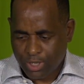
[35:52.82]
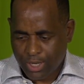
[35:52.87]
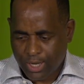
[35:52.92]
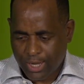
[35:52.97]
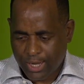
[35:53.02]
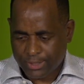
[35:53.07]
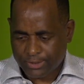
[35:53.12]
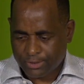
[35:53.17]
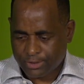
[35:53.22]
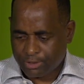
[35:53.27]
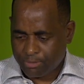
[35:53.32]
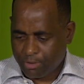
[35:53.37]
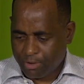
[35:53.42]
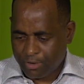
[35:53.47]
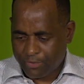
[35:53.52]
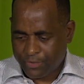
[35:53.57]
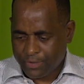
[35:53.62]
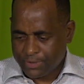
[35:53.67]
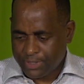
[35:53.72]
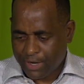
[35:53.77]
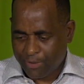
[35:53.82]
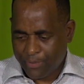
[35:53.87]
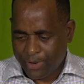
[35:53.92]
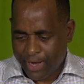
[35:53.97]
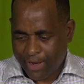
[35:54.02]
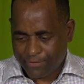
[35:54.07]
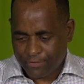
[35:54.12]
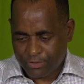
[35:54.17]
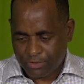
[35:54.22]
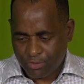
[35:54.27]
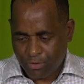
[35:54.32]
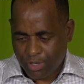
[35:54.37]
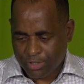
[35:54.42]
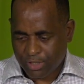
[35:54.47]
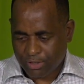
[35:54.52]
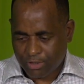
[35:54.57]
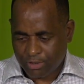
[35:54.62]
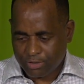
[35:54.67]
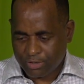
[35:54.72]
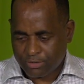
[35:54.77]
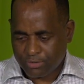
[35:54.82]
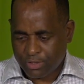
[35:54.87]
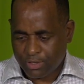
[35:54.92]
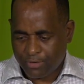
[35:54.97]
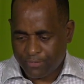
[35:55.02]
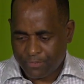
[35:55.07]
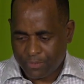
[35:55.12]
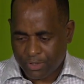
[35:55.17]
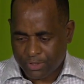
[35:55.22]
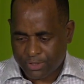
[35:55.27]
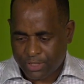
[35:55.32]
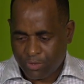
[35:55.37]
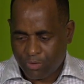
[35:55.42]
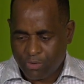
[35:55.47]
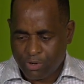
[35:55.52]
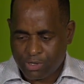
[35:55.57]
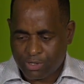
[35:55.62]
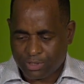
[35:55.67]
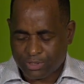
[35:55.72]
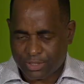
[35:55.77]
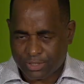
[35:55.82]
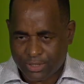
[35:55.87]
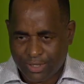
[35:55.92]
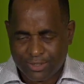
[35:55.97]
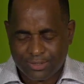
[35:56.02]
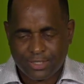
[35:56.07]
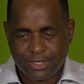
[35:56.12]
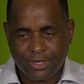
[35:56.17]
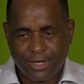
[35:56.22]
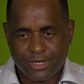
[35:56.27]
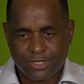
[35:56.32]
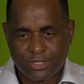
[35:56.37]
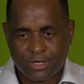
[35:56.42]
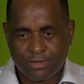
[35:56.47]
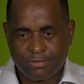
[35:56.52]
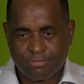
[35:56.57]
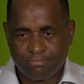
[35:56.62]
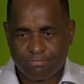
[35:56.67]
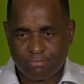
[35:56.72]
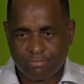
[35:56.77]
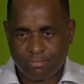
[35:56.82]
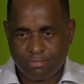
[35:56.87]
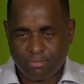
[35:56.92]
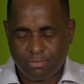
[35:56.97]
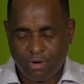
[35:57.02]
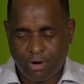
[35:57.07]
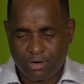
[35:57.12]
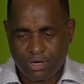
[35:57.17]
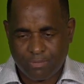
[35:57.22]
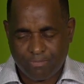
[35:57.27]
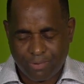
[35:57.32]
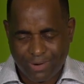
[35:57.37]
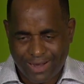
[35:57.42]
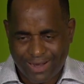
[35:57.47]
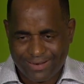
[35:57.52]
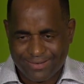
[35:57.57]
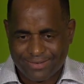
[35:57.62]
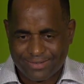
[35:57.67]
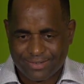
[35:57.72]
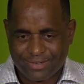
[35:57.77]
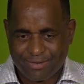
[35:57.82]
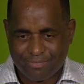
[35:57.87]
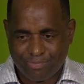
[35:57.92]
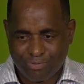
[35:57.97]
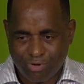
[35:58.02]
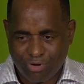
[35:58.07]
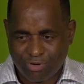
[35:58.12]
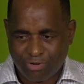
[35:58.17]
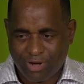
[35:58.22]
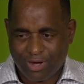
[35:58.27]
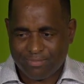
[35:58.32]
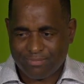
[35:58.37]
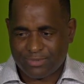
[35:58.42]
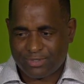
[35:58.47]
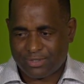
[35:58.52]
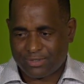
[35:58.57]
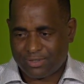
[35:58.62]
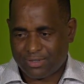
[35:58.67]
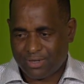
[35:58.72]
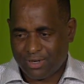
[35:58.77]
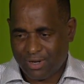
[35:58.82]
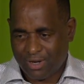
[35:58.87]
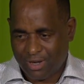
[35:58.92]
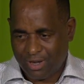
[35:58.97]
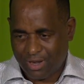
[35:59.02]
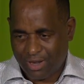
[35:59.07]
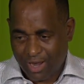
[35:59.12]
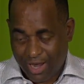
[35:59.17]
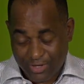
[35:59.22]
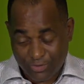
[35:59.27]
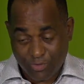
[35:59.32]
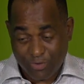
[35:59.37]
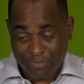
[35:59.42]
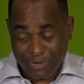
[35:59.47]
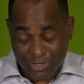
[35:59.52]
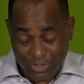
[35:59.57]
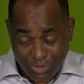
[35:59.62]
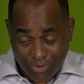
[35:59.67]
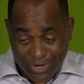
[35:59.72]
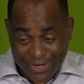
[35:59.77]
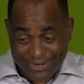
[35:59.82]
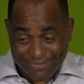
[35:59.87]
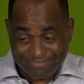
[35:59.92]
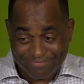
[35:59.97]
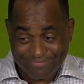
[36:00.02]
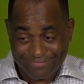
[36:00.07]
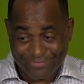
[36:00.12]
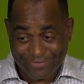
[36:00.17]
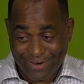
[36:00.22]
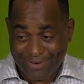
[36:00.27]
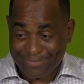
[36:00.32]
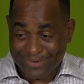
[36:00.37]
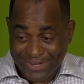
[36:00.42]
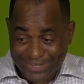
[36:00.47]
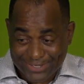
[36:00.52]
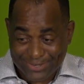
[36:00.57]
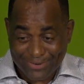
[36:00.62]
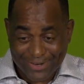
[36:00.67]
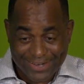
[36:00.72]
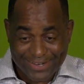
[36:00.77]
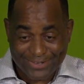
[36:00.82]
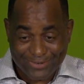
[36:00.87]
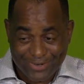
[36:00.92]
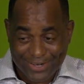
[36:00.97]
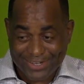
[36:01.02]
as to some of the things that we have to do as a country. Obviously, we will consult the nation on the plans and the programs as we've been doing from literally 2